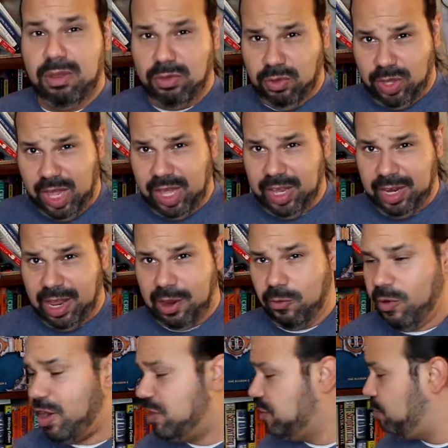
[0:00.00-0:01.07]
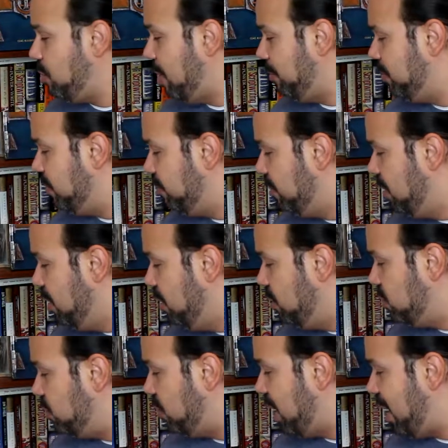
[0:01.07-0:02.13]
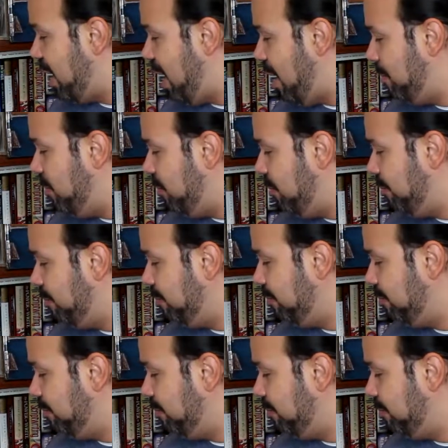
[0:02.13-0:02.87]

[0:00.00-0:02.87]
take it like a writer's prompt. So you got Abner.